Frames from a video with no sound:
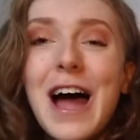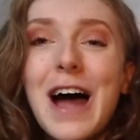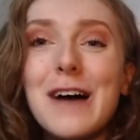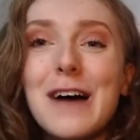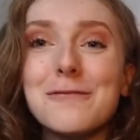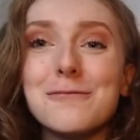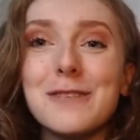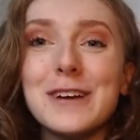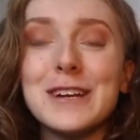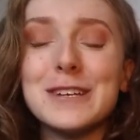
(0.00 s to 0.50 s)

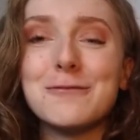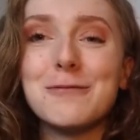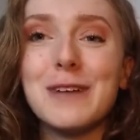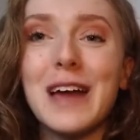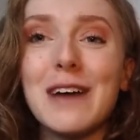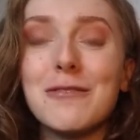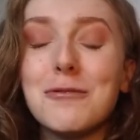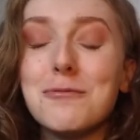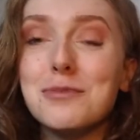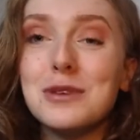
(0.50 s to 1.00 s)
of which we
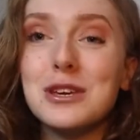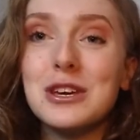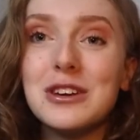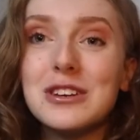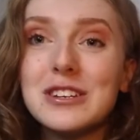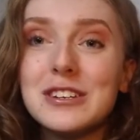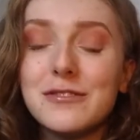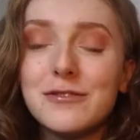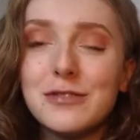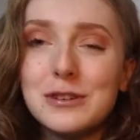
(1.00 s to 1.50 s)
have a
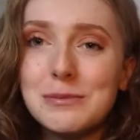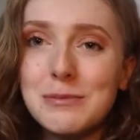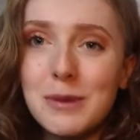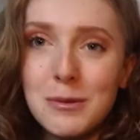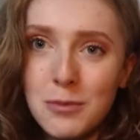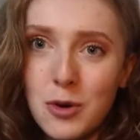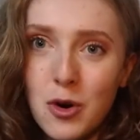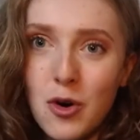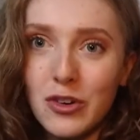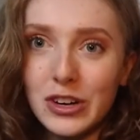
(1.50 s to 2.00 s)
beautiful
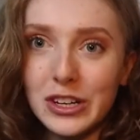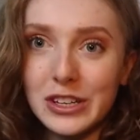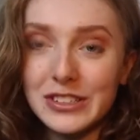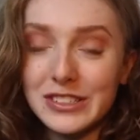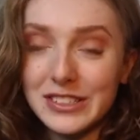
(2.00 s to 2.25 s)
memorial